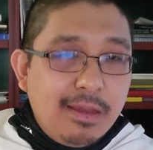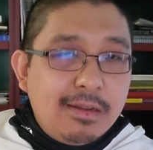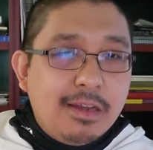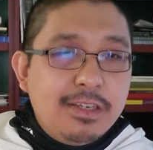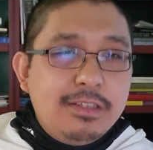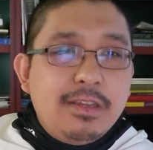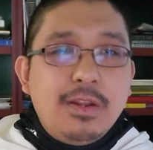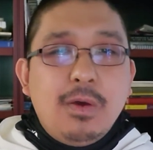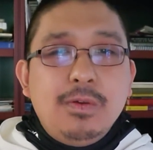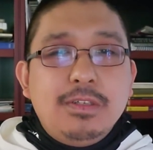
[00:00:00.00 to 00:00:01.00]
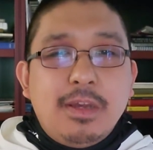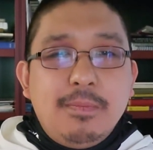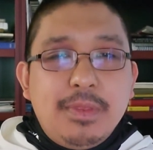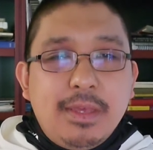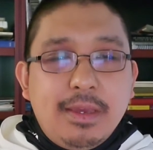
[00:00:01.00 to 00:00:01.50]
Not just to know
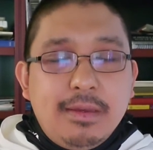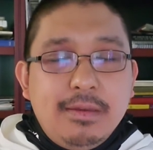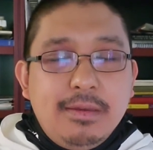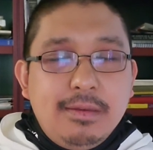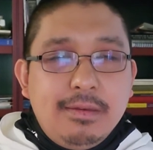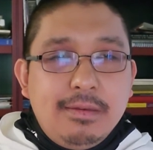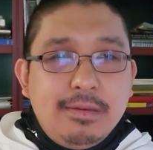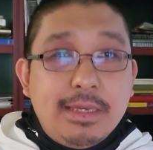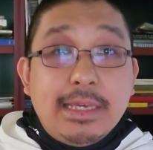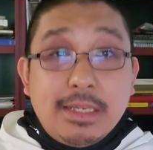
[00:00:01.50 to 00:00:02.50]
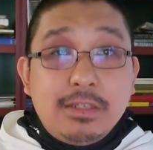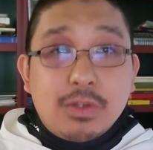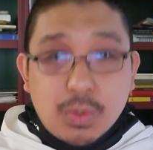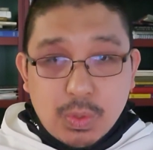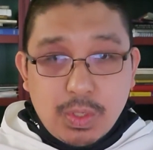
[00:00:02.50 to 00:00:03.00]
something is
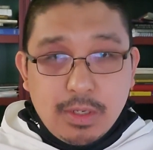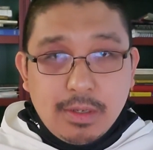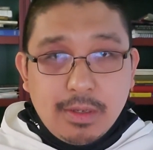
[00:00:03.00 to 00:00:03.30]
good,